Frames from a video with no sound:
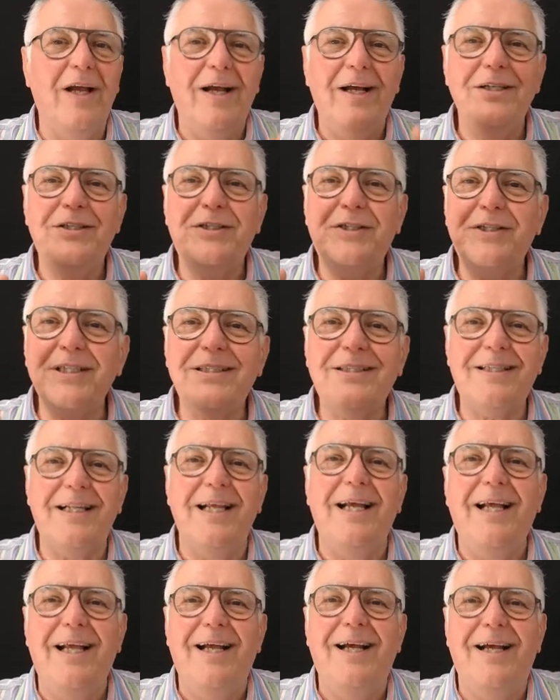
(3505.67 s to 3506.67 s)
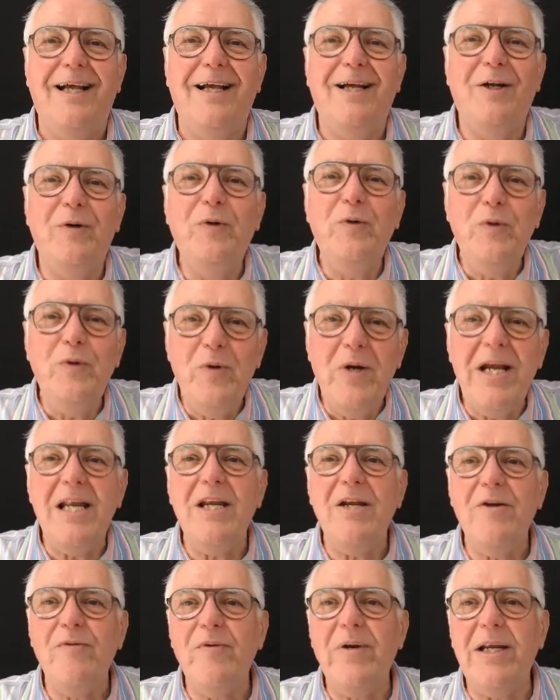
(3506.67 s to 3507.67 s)
It's just
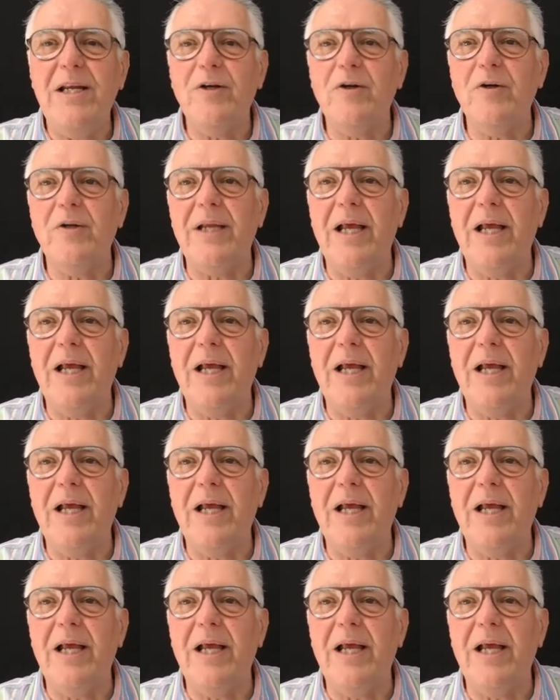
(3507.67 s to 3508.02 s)
really, really good.